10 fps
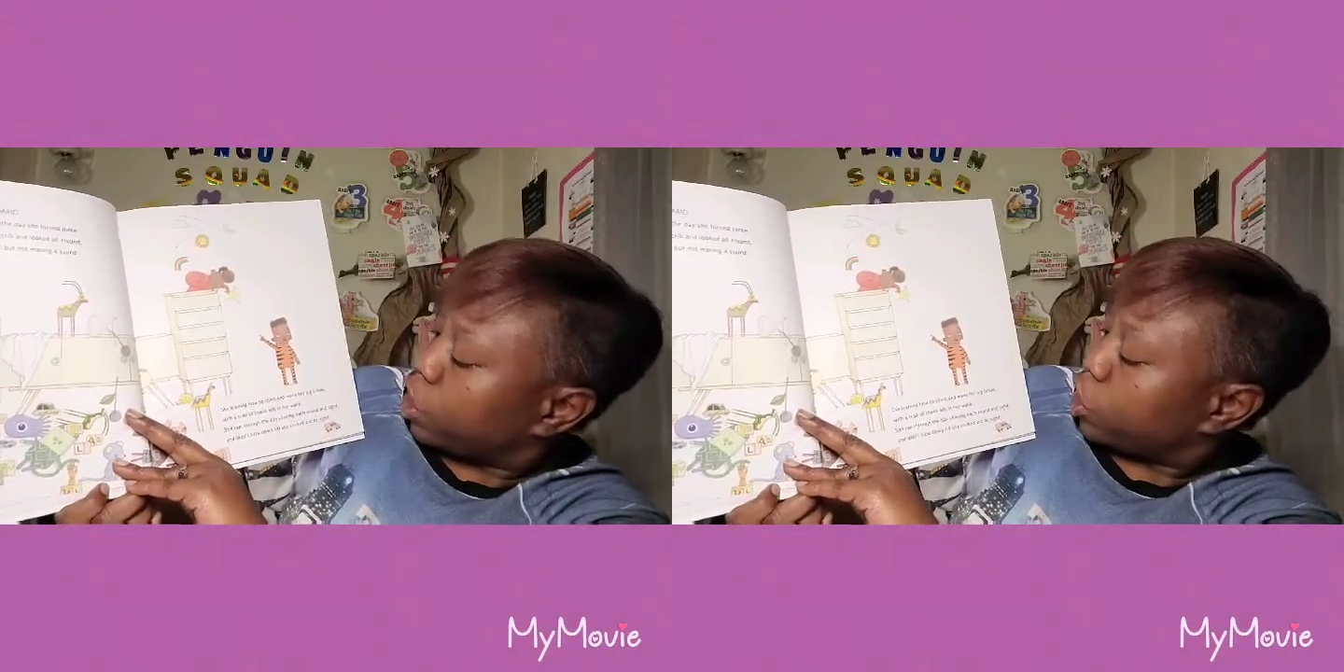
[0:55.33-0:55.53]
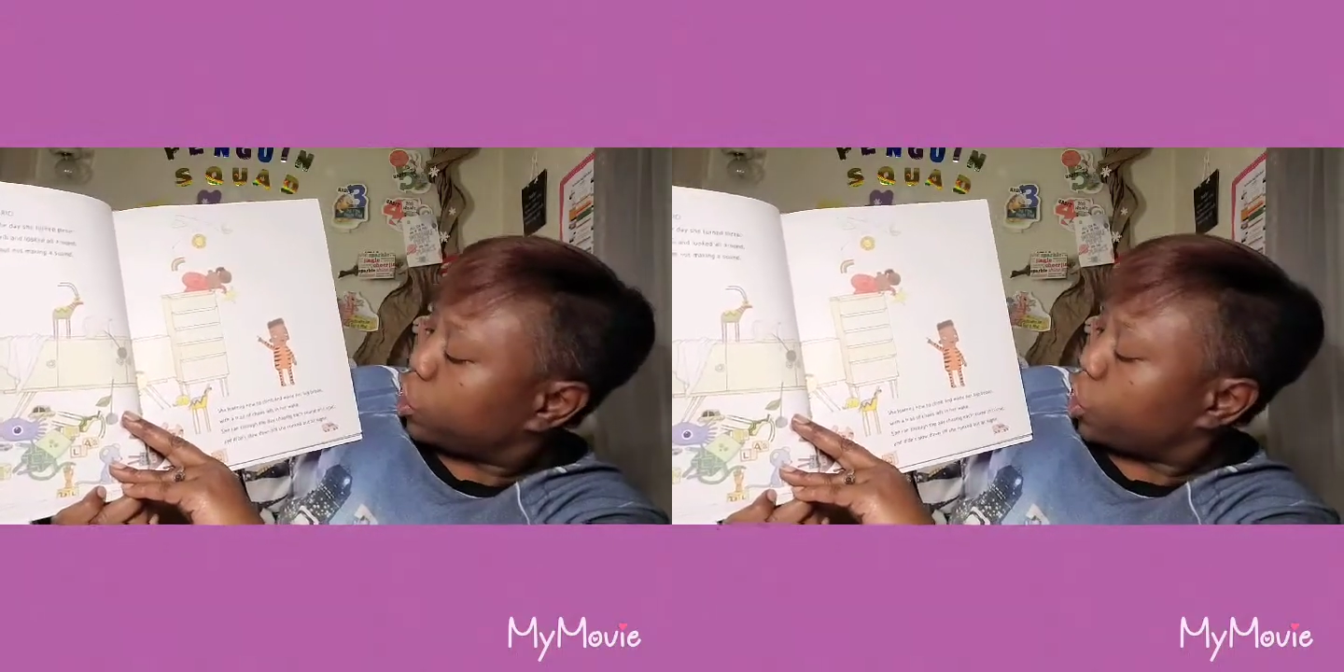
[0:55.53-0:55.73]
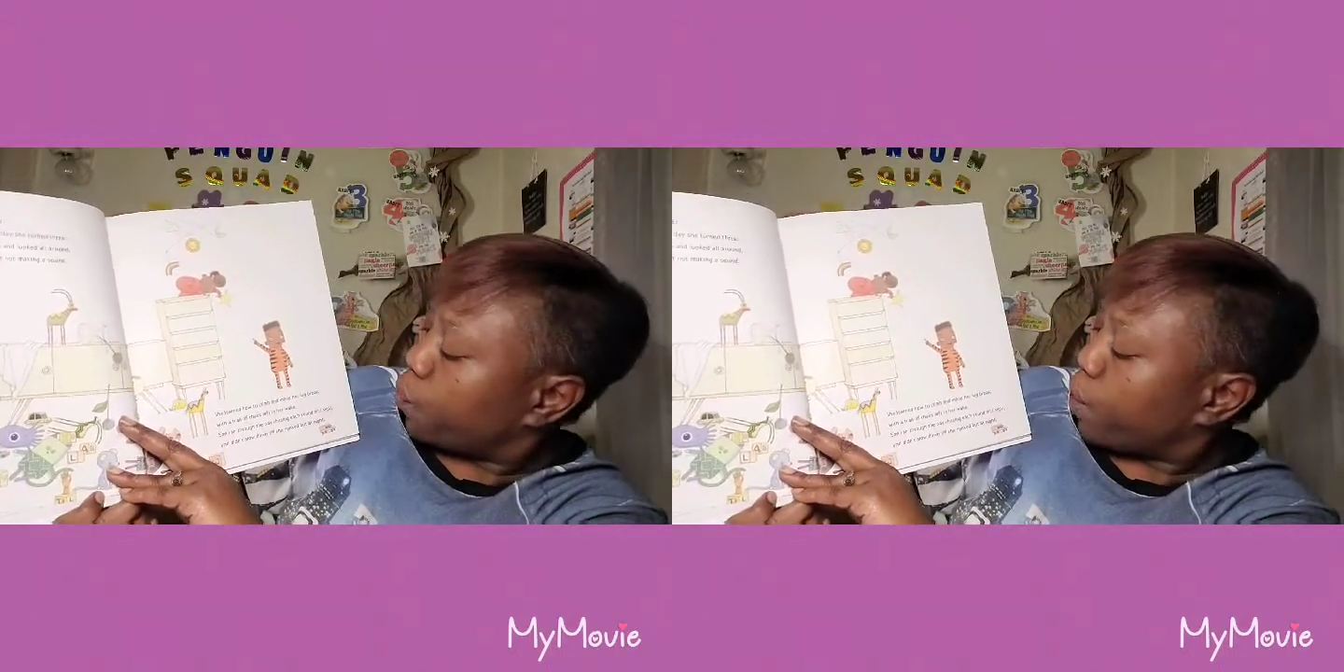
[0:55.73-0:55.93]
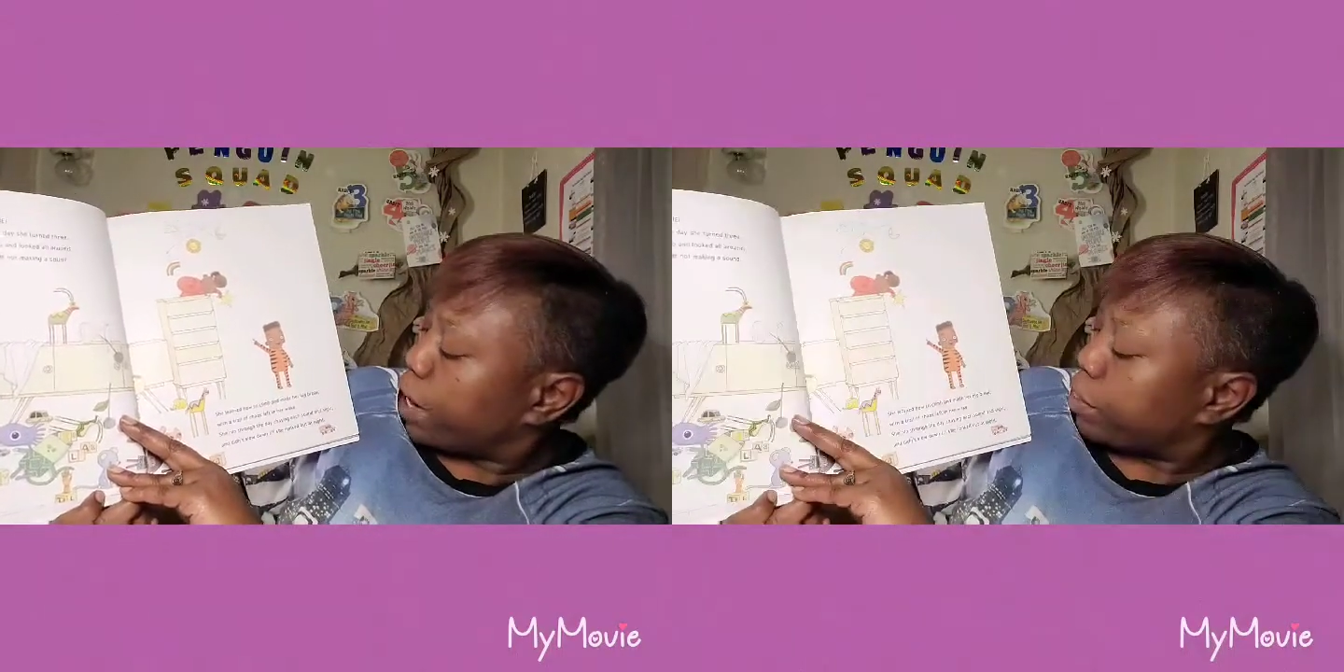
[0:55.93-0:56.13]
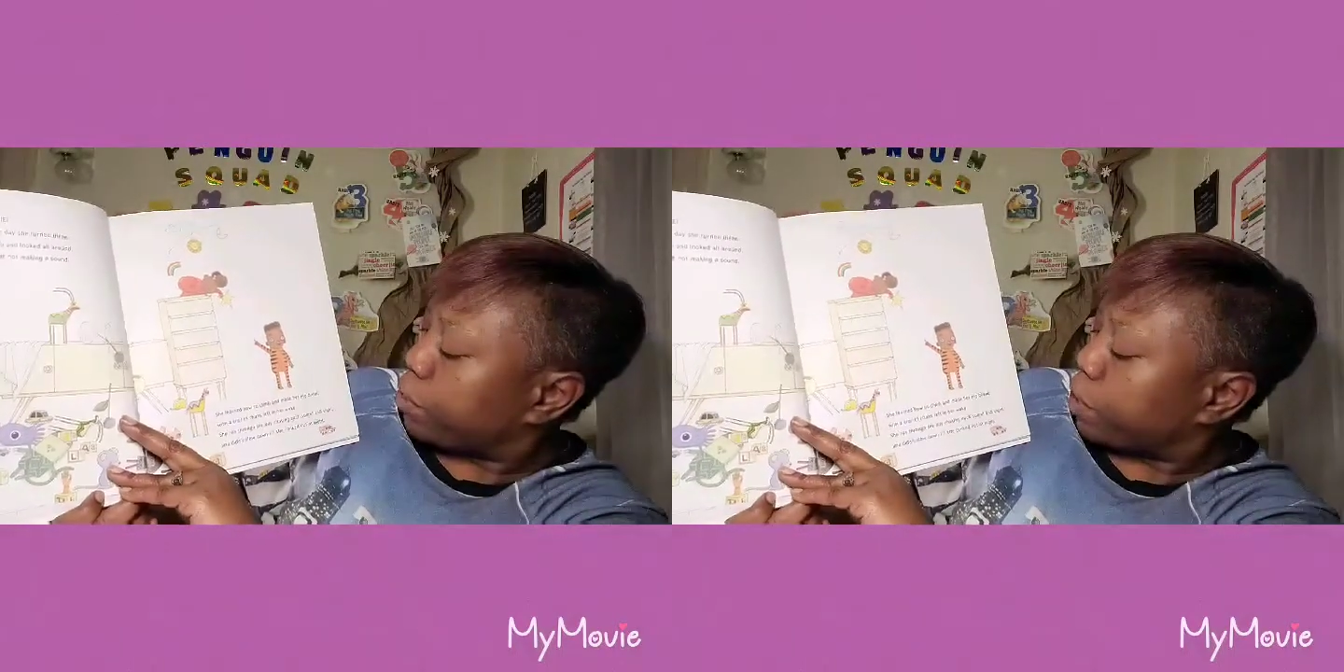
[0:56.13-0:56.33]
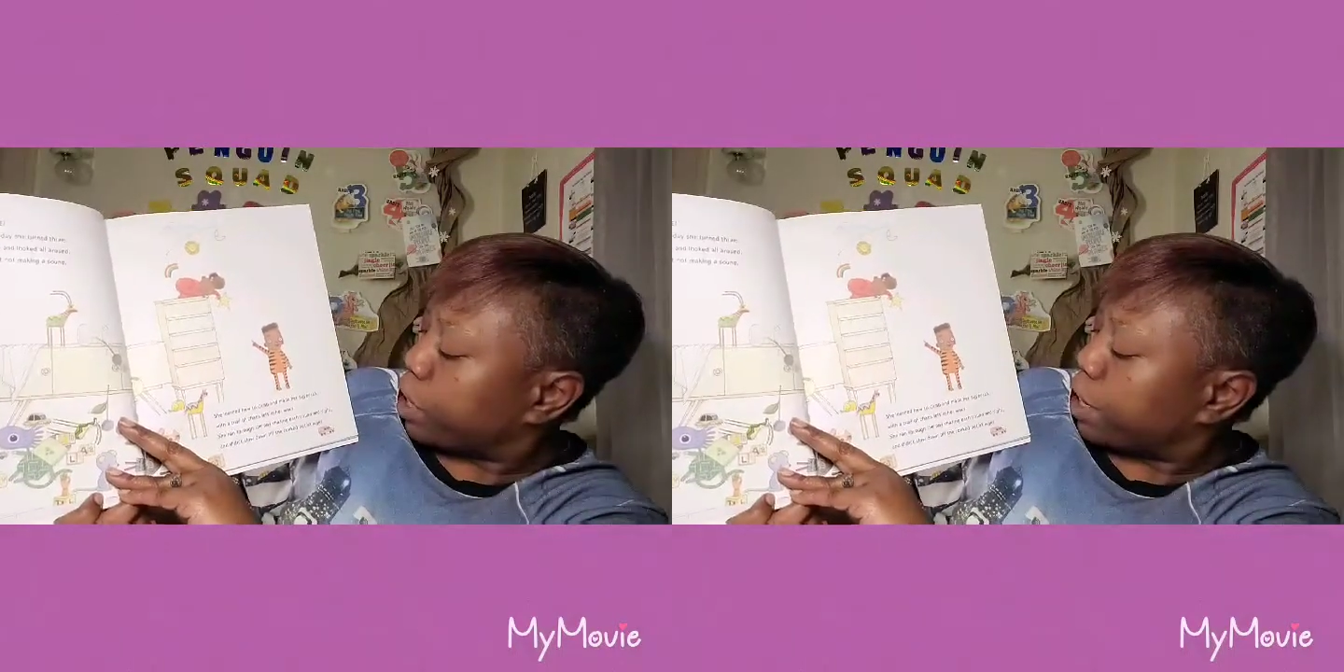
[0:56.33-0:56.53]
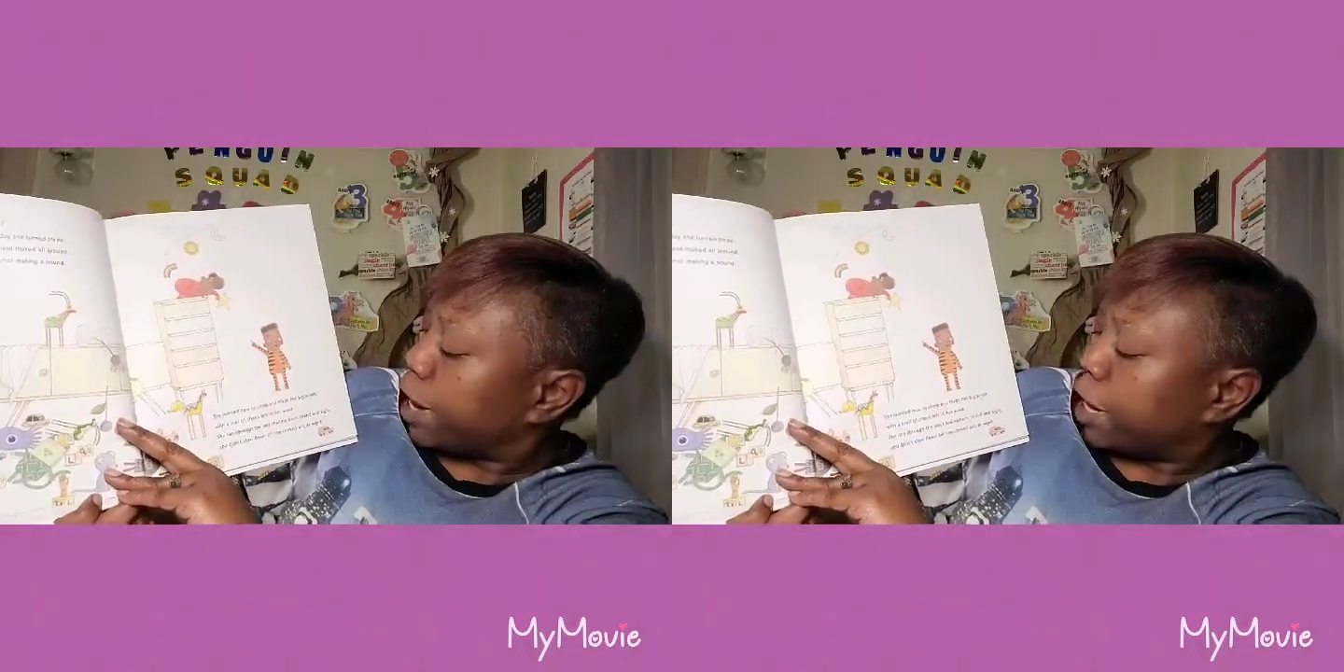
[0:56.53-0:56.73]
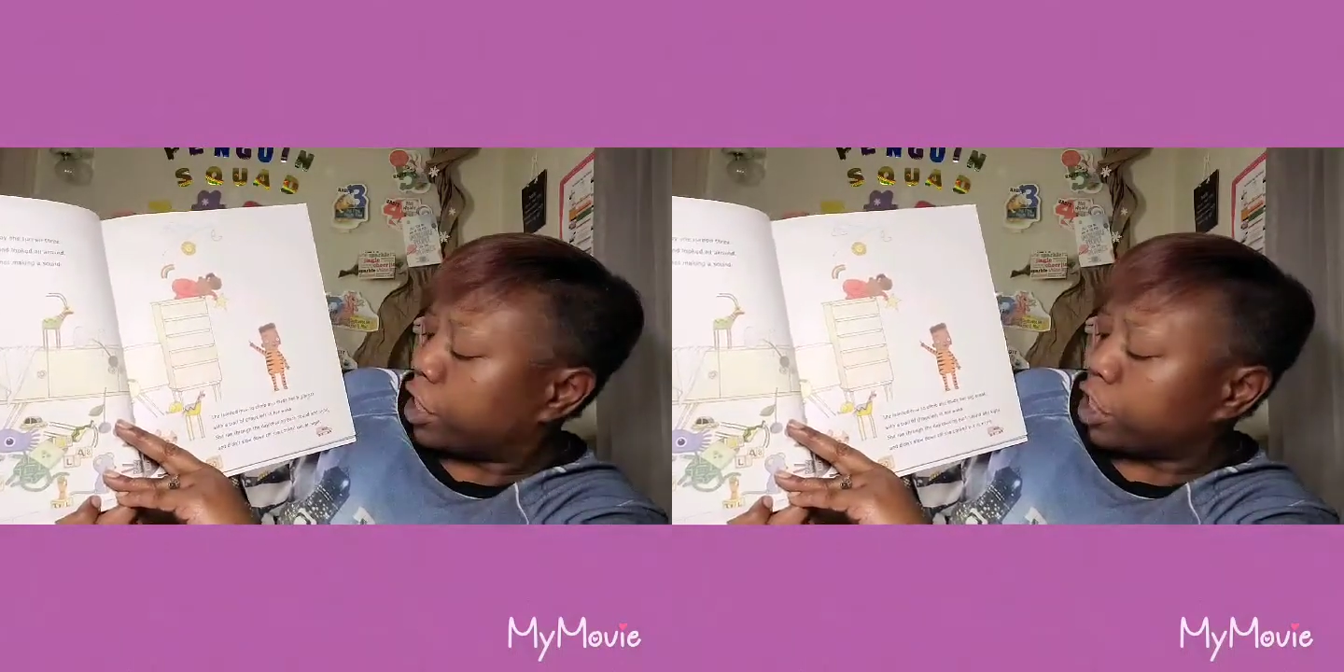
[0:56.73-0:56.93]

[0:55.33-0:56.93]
She ran through the day,